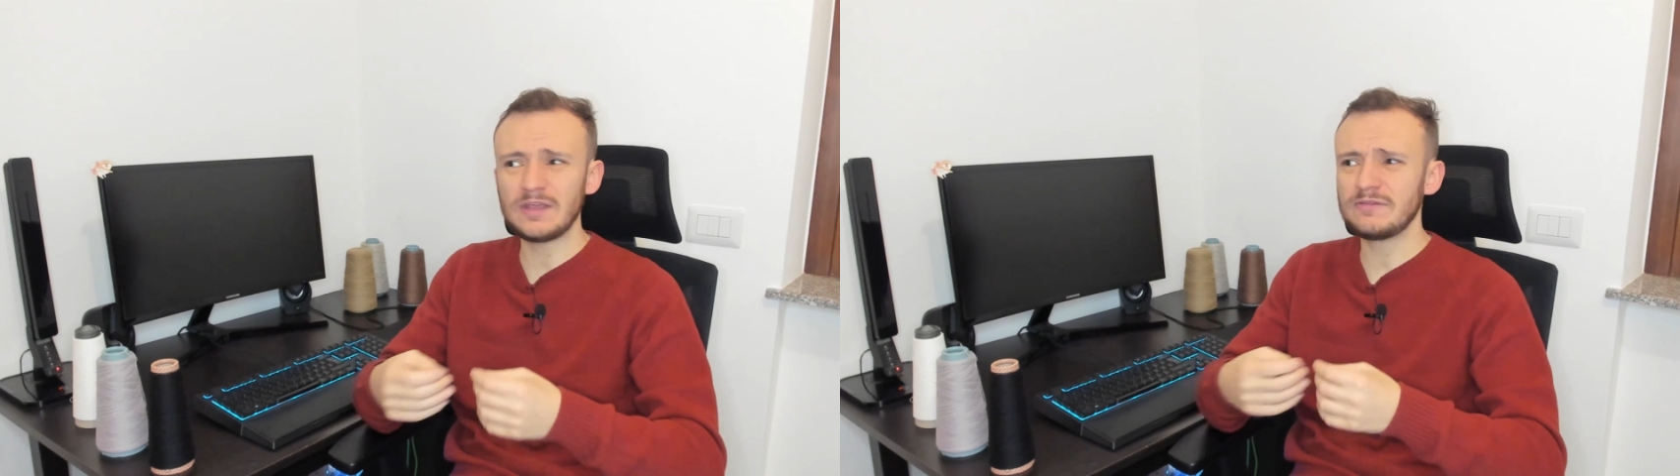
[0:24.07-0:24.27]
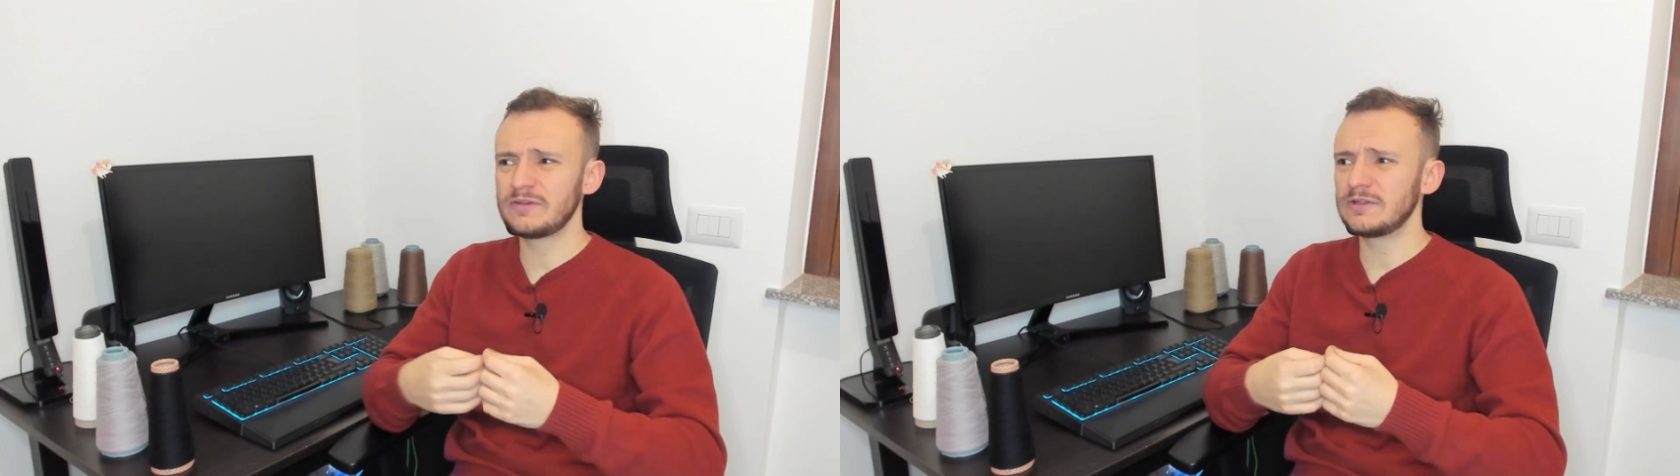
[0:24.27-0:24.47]

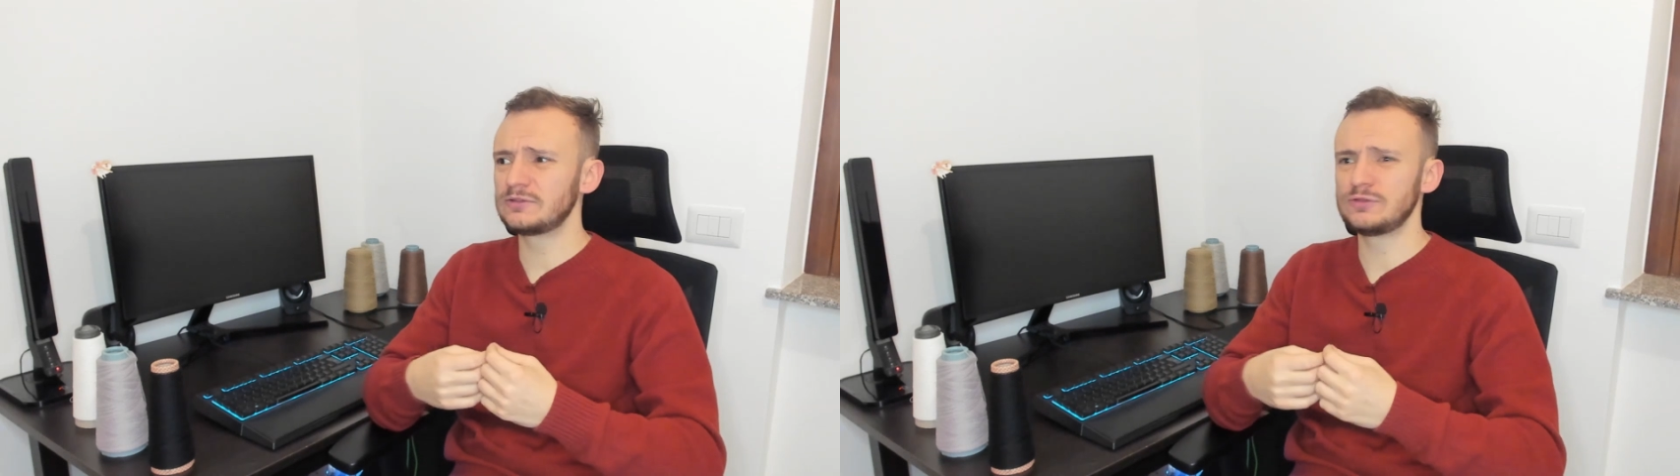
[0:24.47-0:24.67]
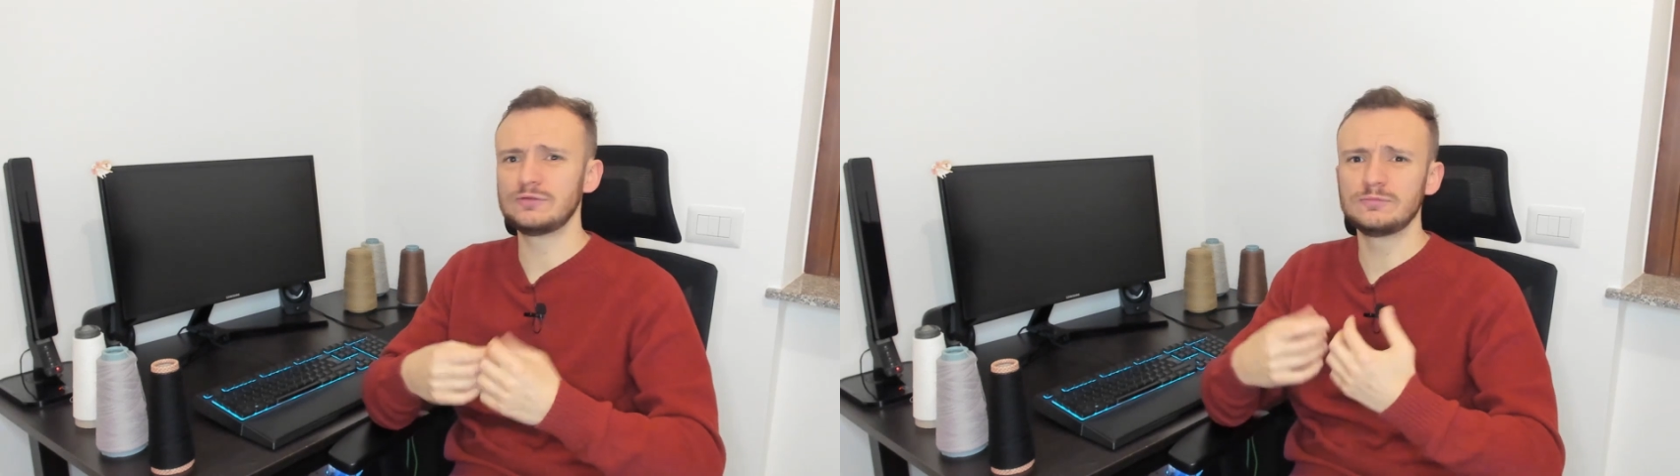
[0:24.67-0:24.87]
They feel
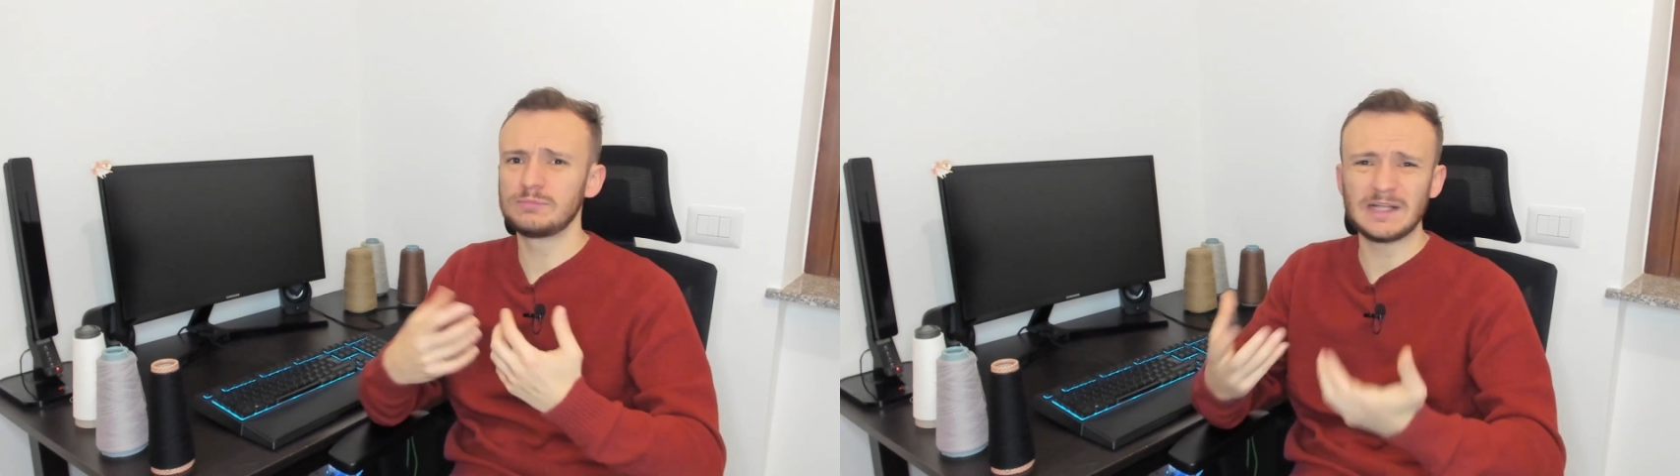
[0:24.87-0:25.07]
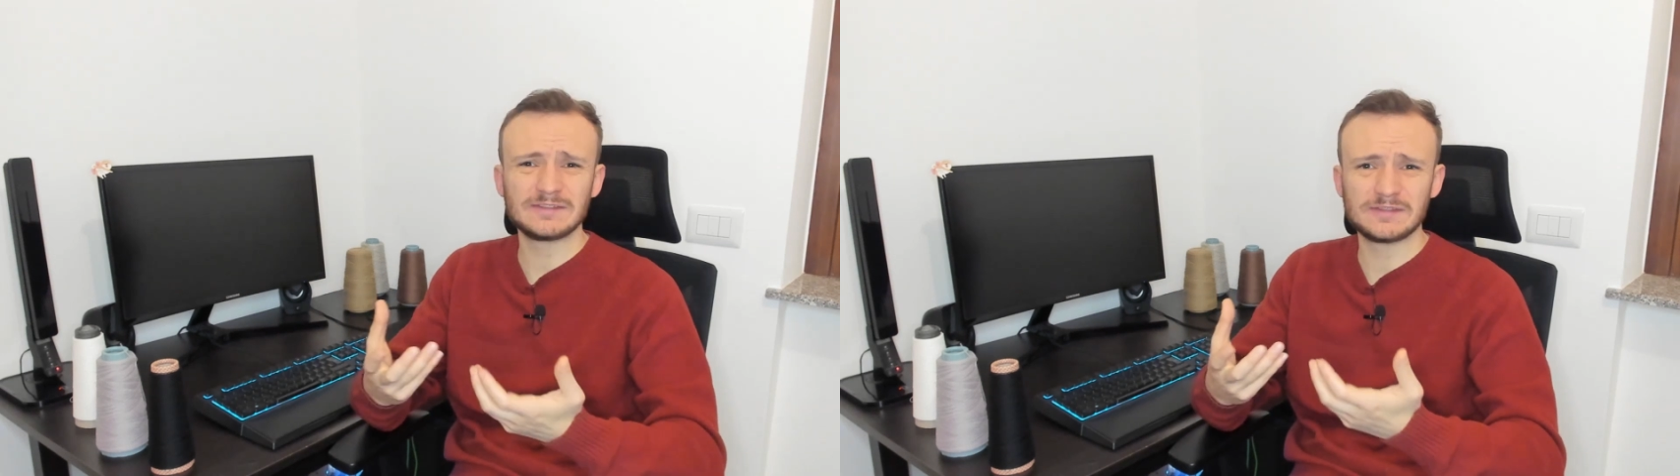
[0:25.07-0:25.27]
too
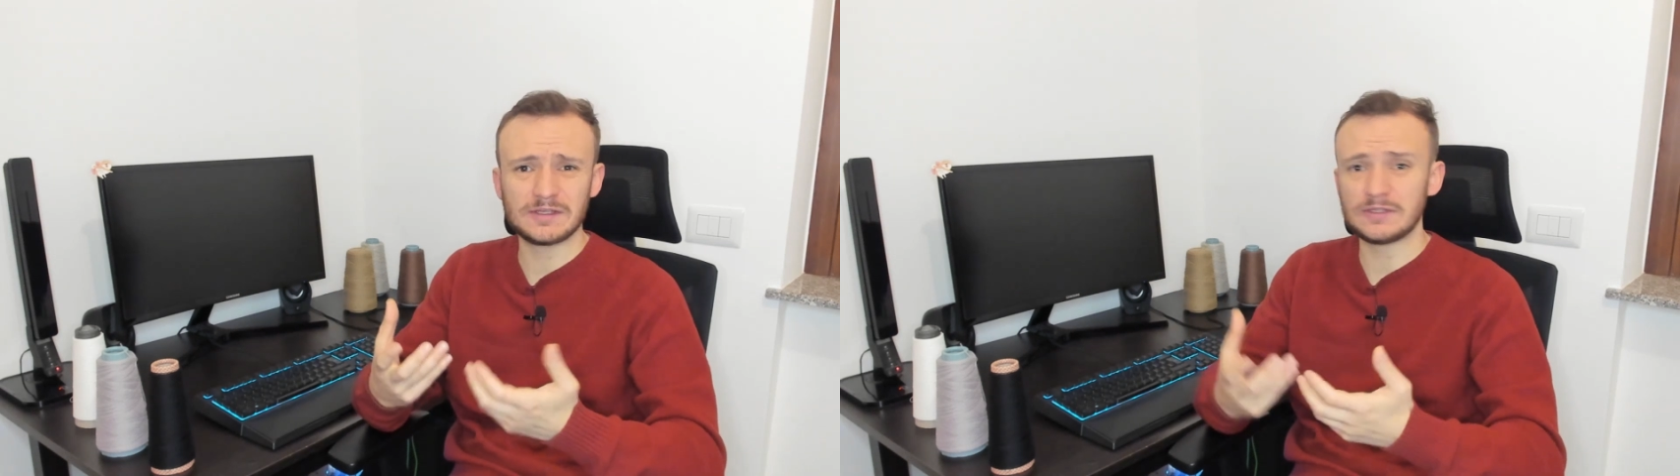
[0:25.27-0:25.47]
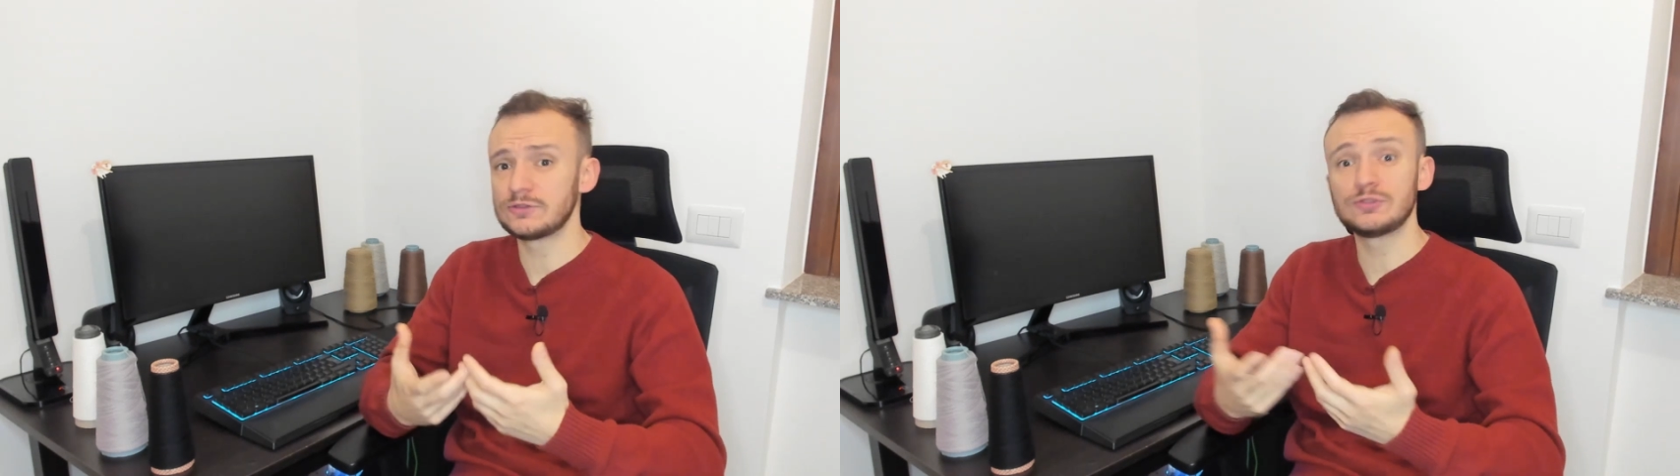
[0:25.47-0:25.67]
plasticky,